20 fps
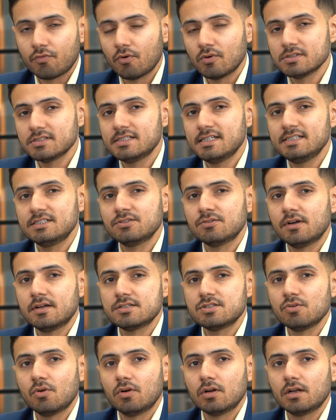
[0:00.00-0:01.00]
of course these
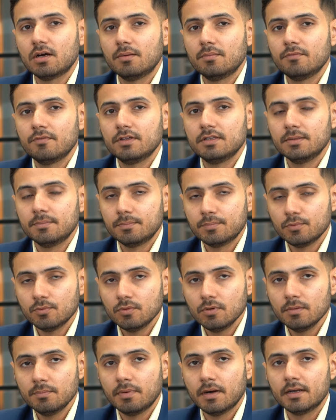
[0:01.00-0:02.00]
units don't come with a
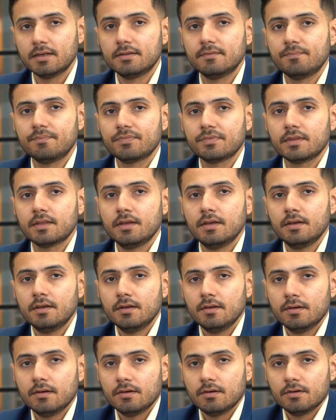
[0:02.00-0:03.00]
pool, but
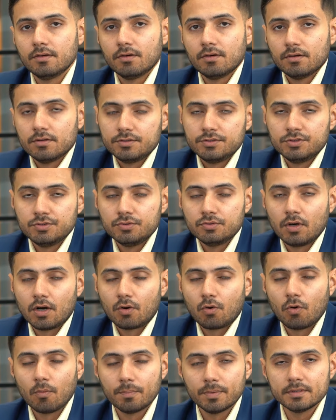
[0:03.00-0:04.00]
you
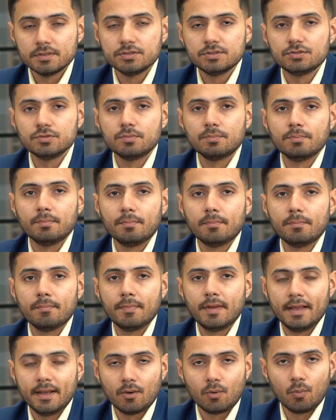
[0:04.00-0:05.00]
are open to
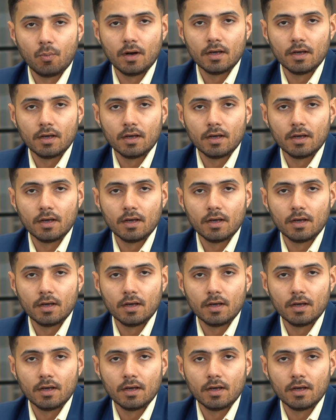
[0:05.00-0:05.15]
make